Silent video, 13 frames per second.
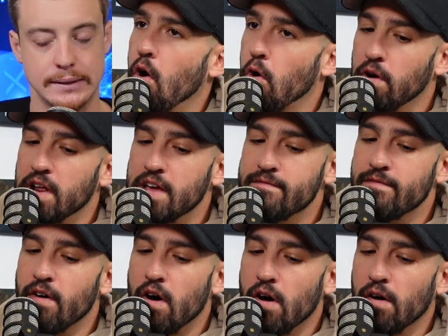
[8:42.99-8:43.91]
Already
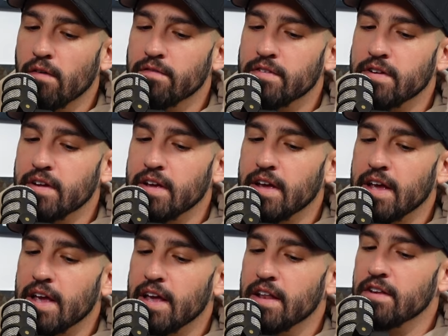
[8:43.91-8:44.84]
involved
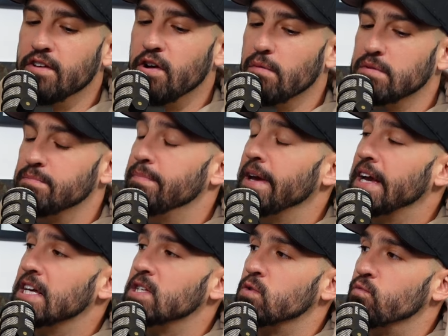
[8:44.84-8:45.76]
in Europe's
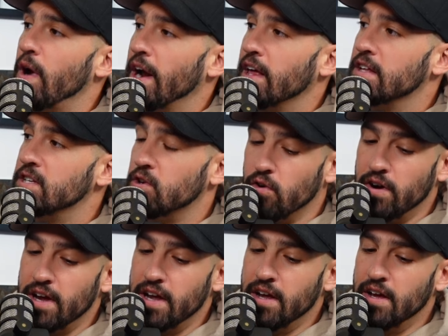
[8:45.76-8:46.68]
biggest
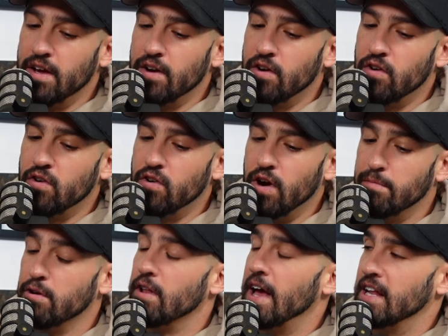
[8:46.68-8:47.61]
regulatory
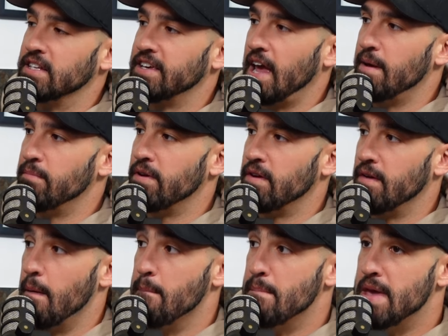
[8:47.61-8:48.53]
crypto landscape,
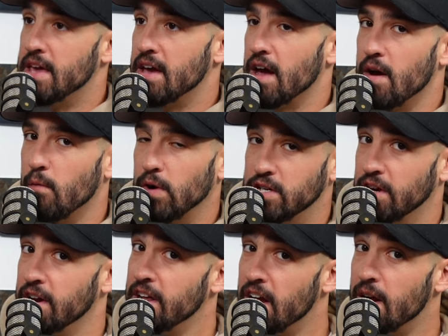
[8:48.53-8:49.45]
MiCA, which you're
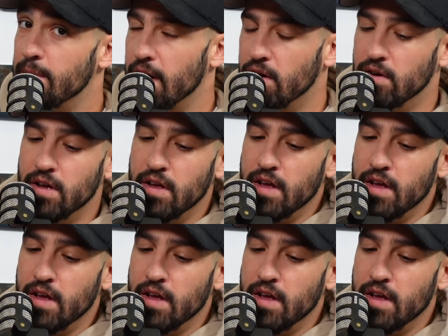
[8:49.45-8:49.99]
going to hear about,